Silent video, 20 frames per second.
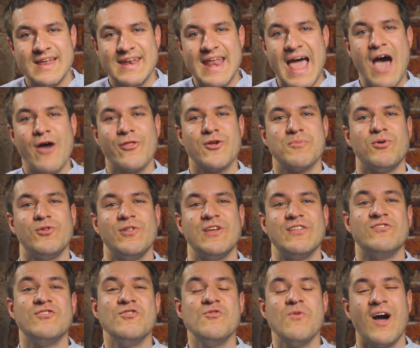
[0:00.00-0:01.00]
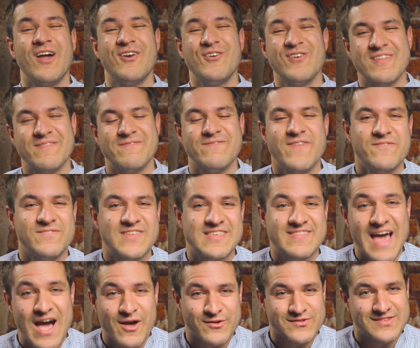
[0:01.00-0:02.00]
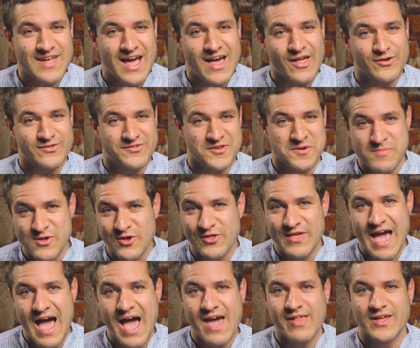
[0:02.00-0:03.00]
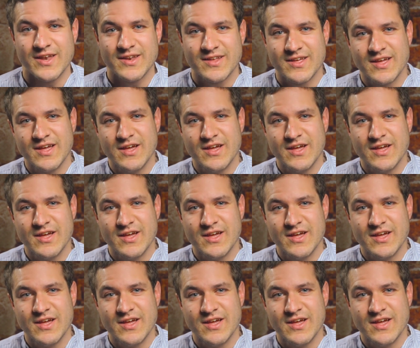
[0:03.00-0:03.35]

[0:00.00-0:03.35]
Now they're pulling $250,000 at Amelia Island.